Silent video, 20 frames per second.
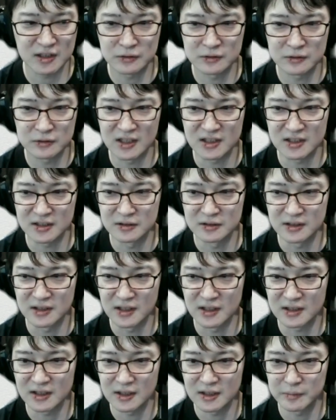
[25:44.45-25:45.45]
does not
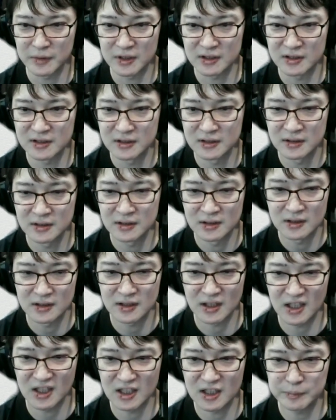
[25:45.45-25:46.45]
use any additional
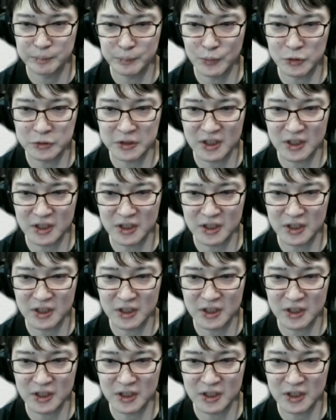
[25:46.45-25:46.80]
features, so